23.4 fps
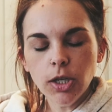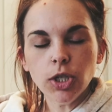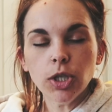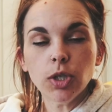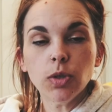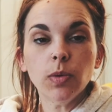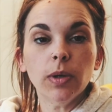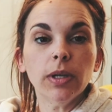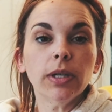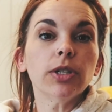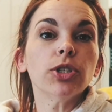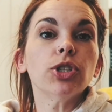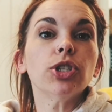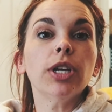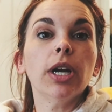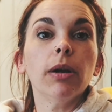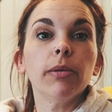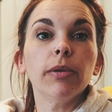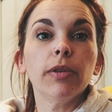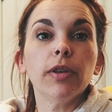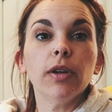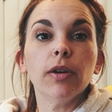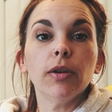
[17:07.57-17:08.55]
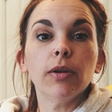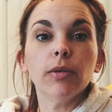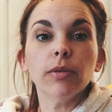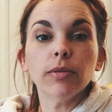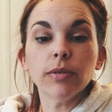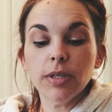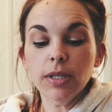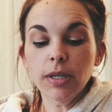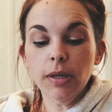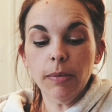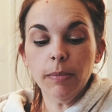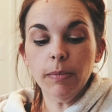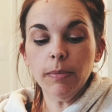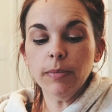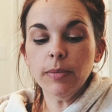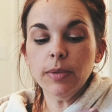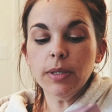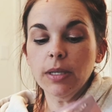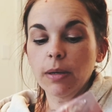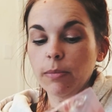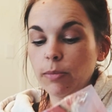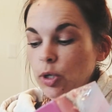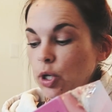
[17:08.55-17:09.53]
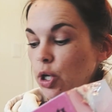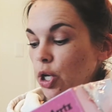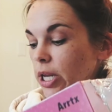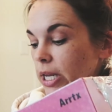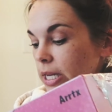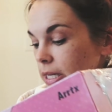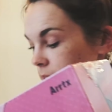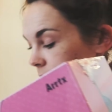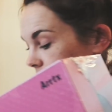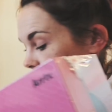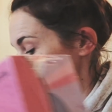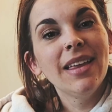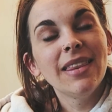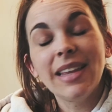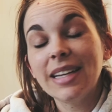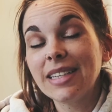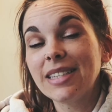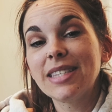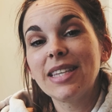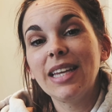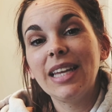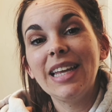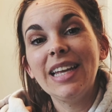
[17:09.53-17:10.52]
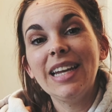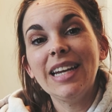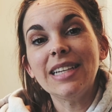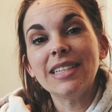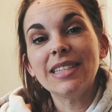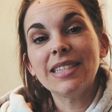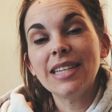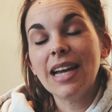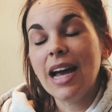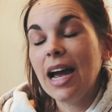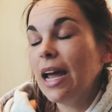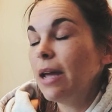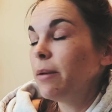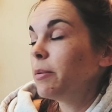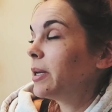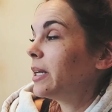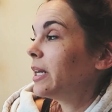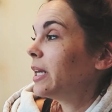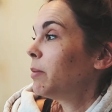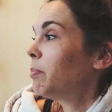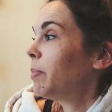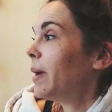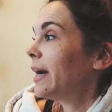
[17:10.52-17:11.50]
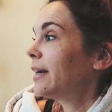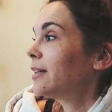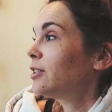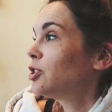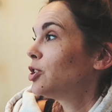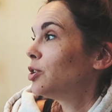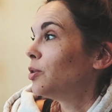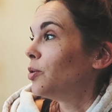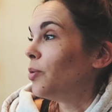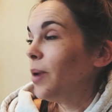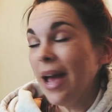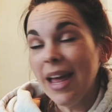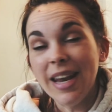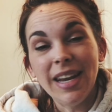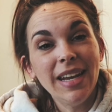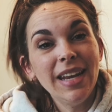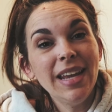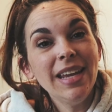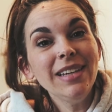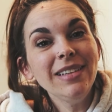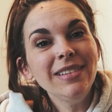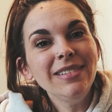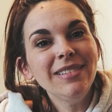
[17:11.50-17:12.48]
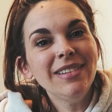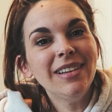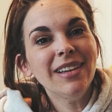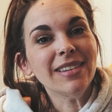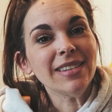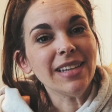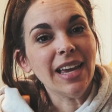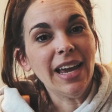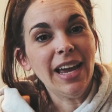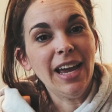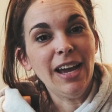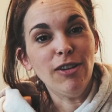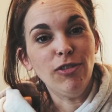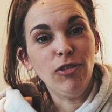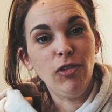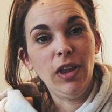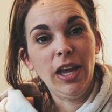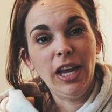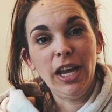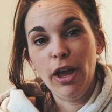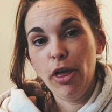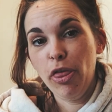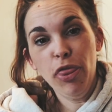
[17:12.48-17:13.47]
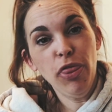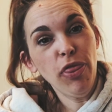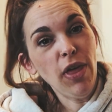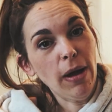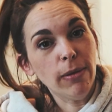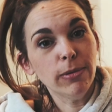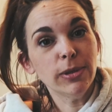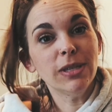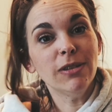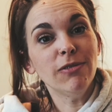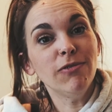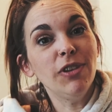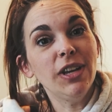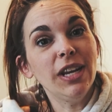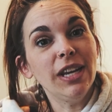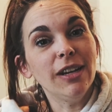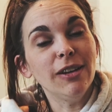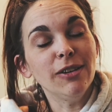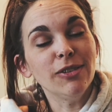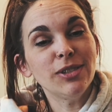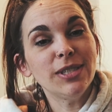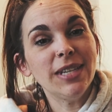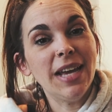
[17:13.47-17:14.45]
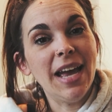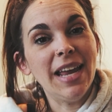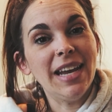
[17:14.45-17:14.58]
Just wanted to share with you some goodies. That's the latest. I am gonna get back to editing because I have like 1,000 videos to